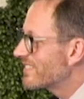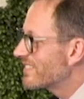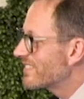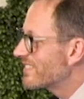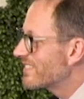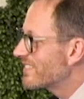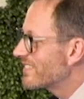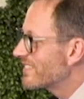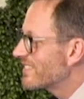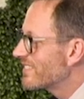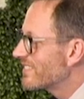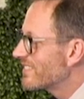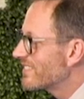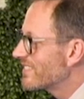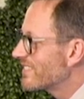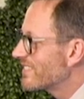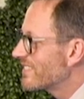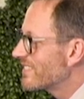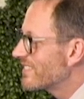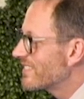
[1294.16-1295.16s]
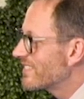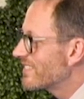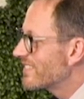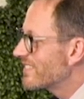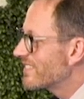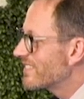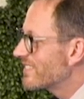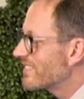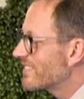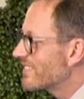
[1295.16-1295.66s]

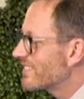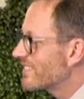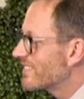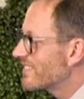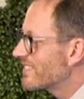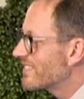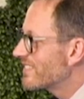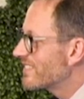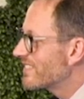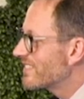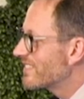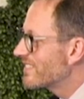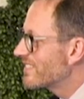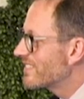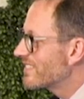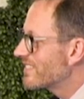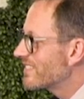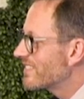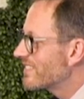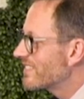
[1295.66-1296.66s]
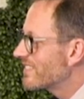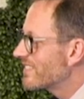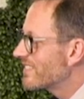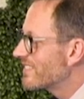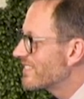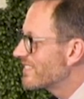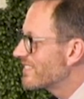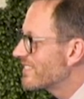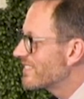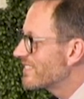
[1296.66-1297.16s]

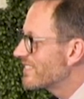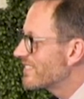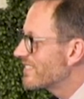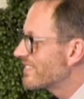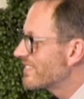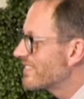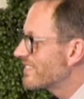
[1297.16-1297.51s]
The person shown says nothing.